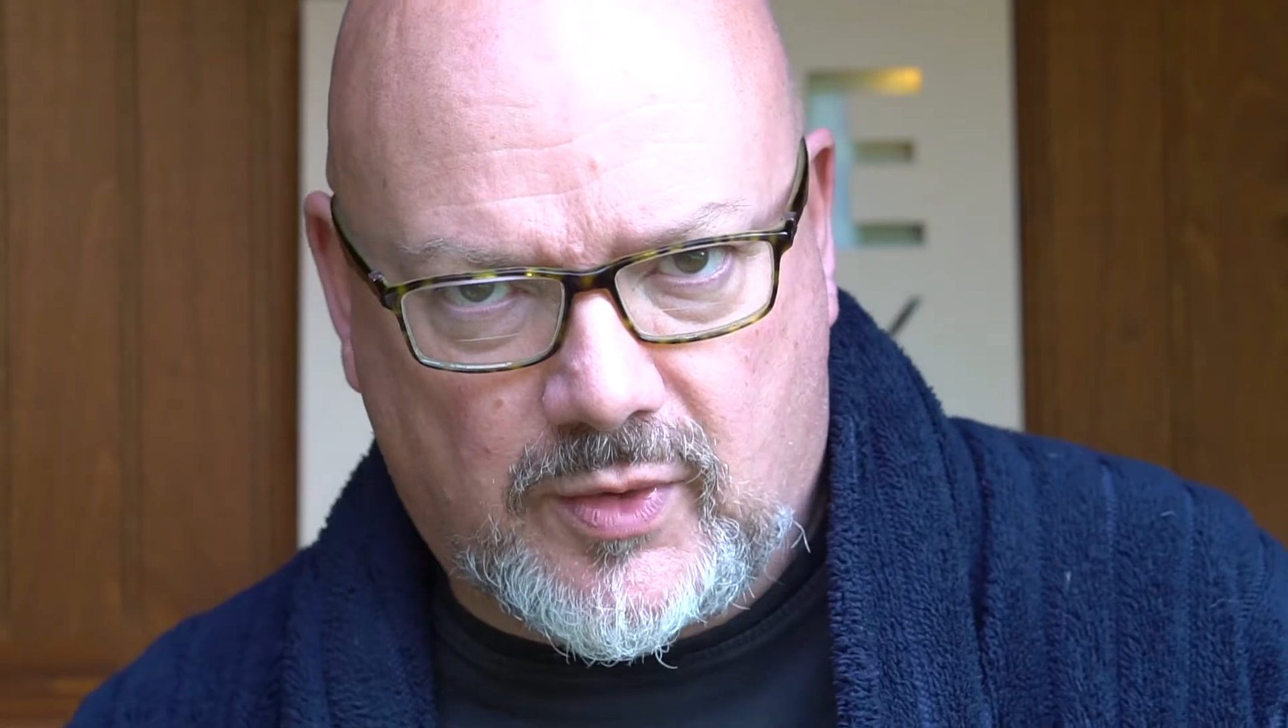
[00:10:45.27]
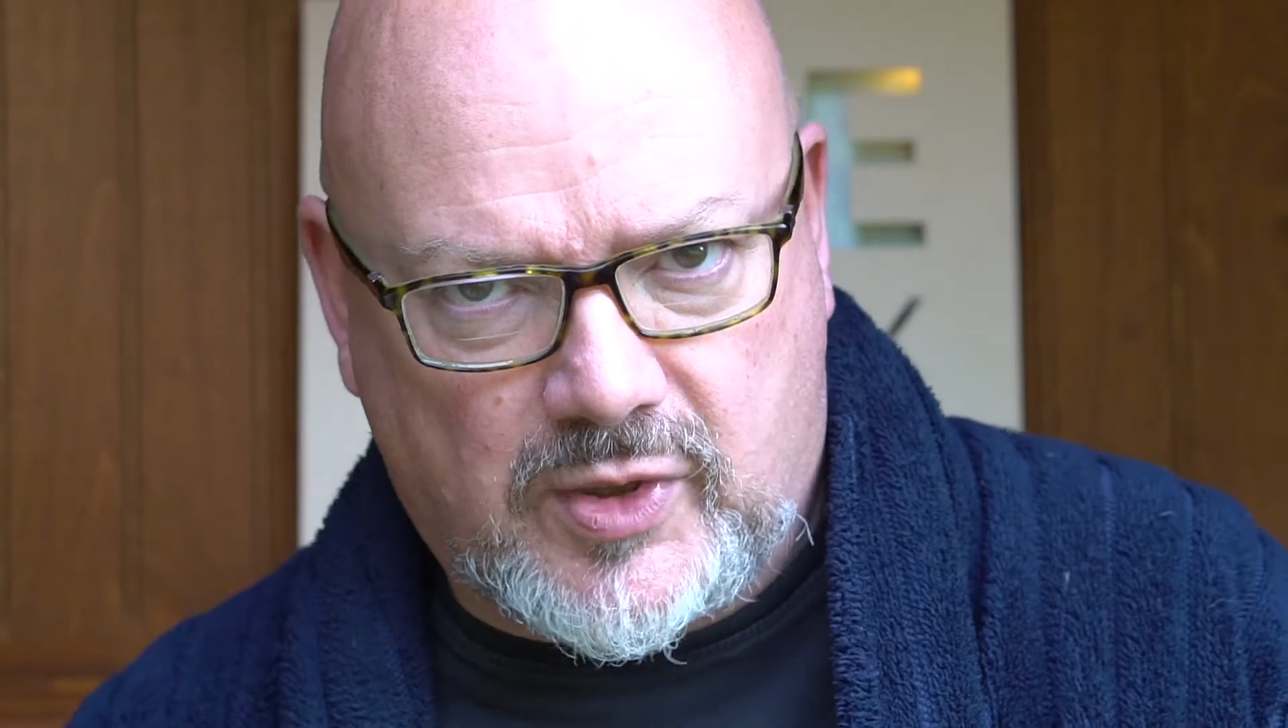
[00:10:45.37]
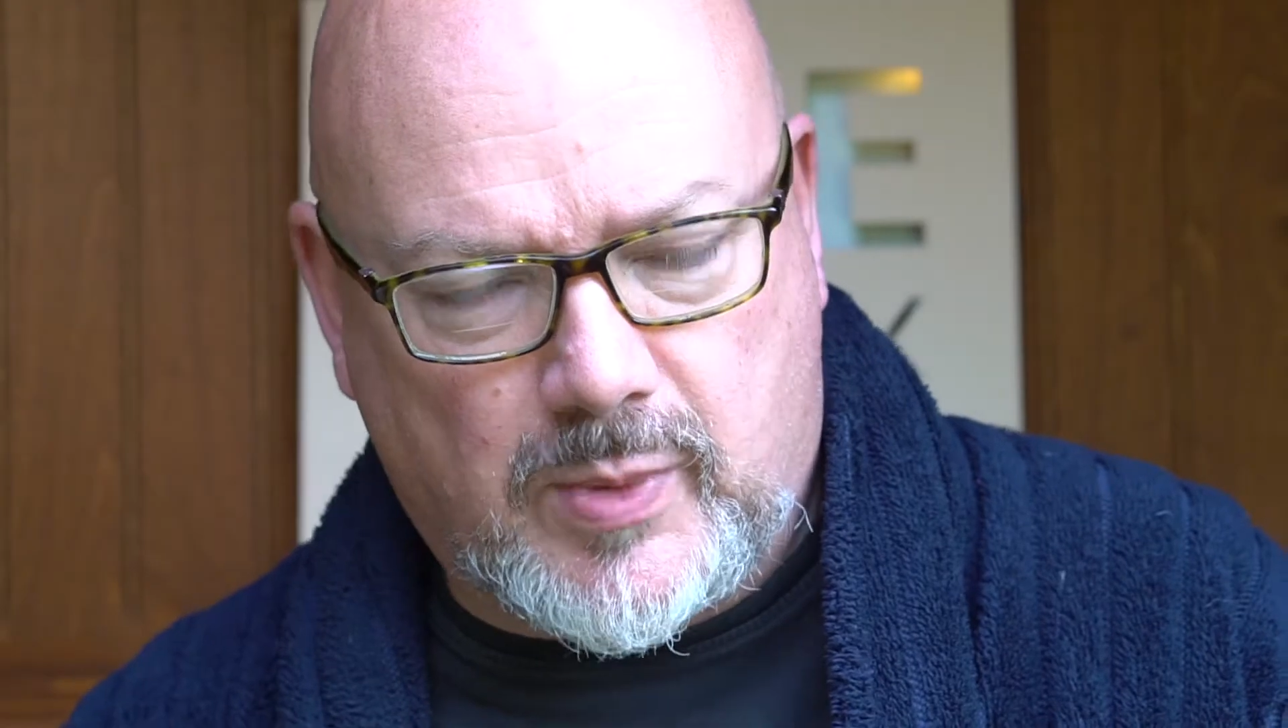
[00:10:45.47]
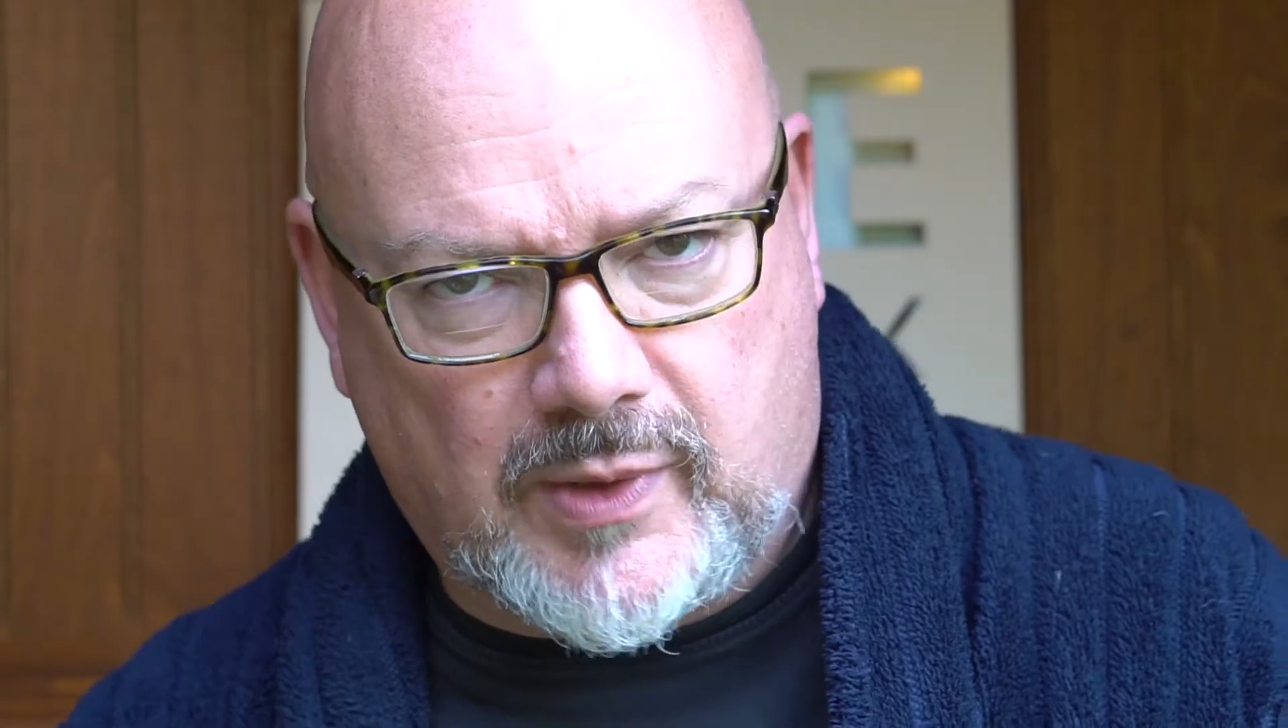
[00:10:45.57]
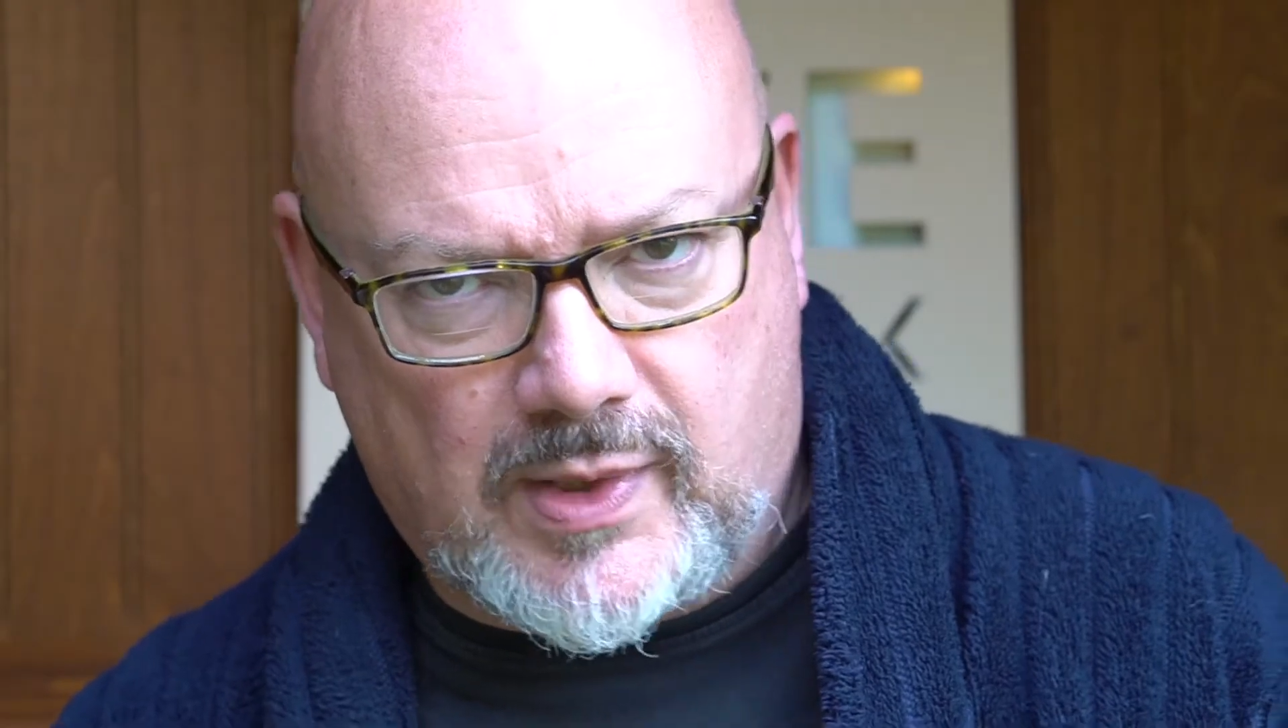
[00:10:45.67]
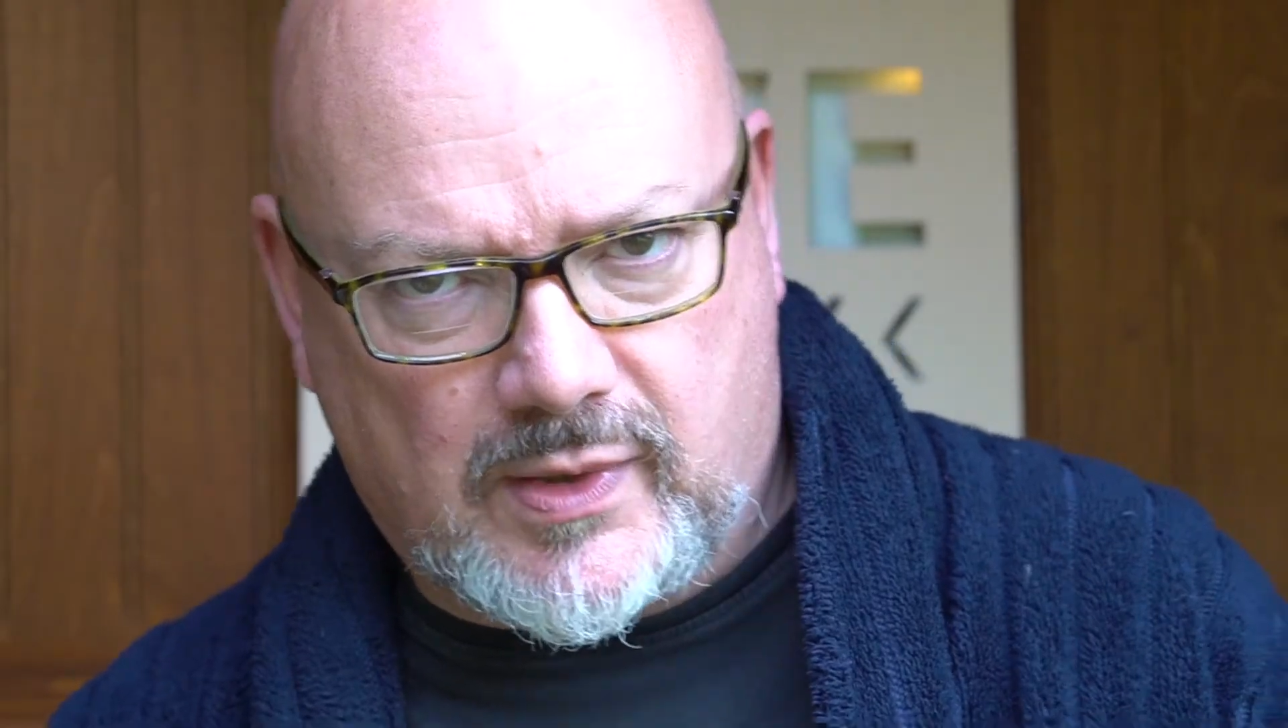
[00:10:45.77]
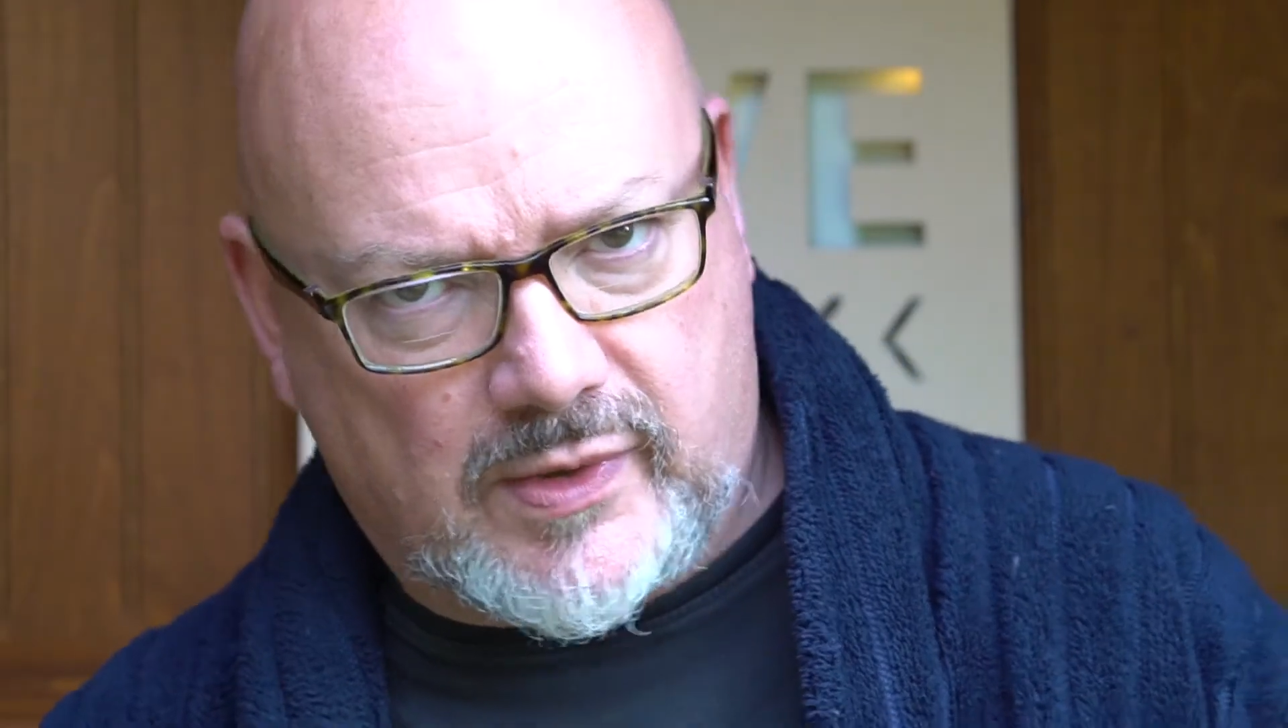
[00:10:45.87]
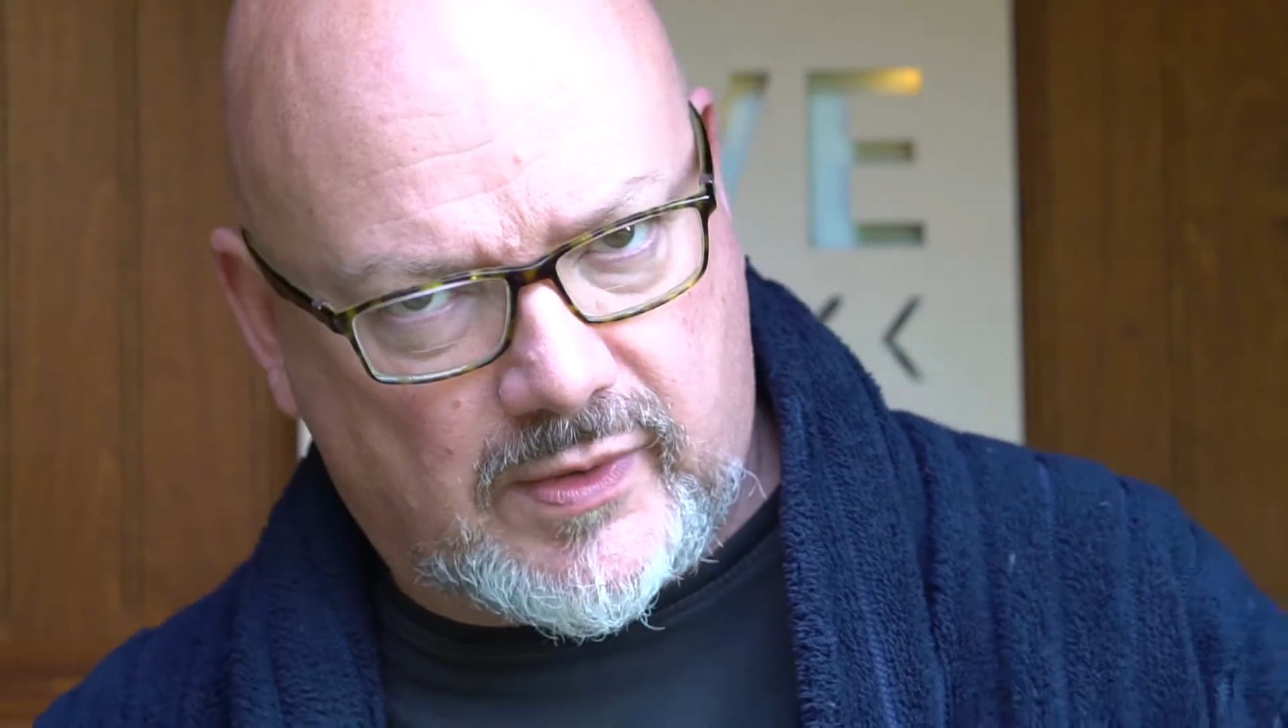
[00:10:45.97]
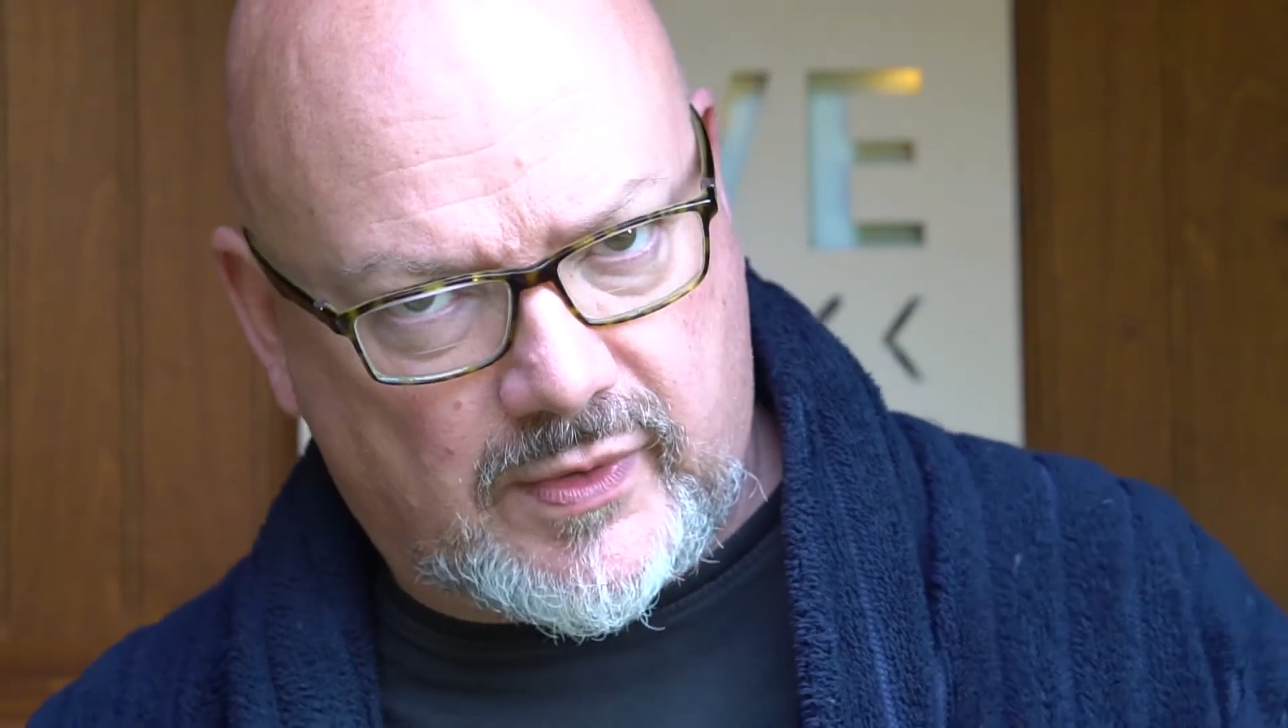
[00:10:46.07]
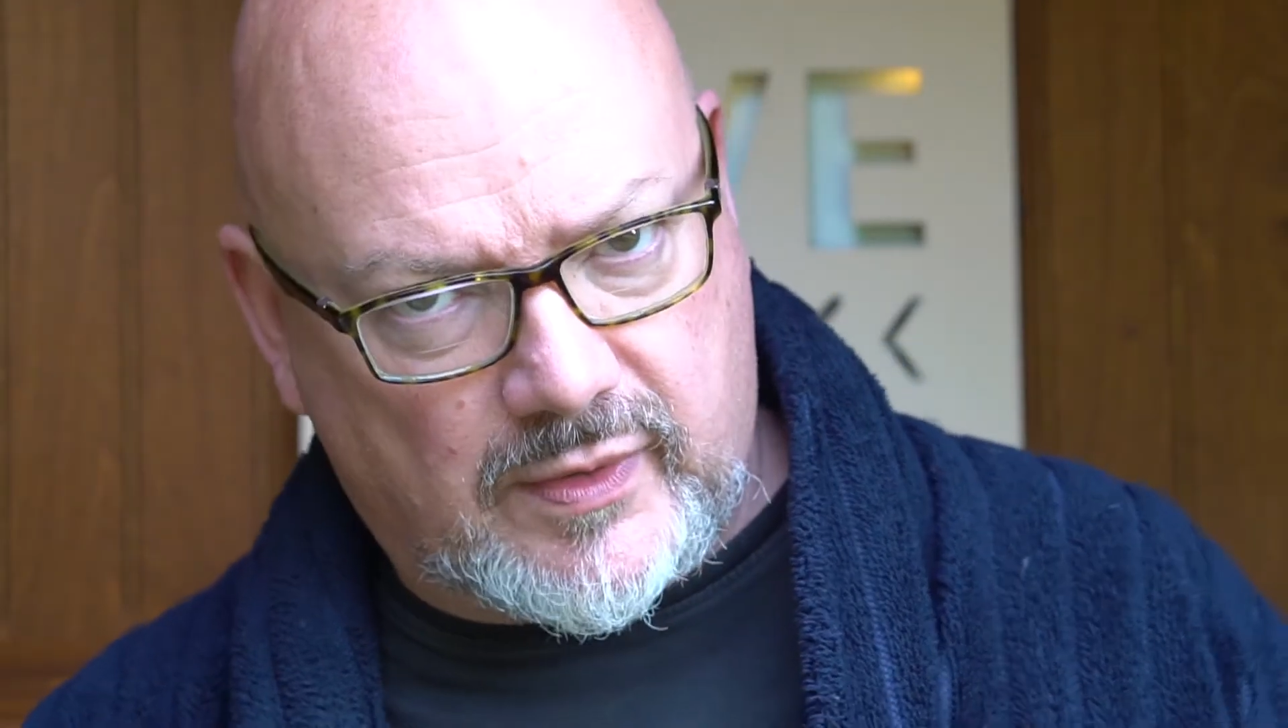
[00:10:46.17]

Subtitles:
experience so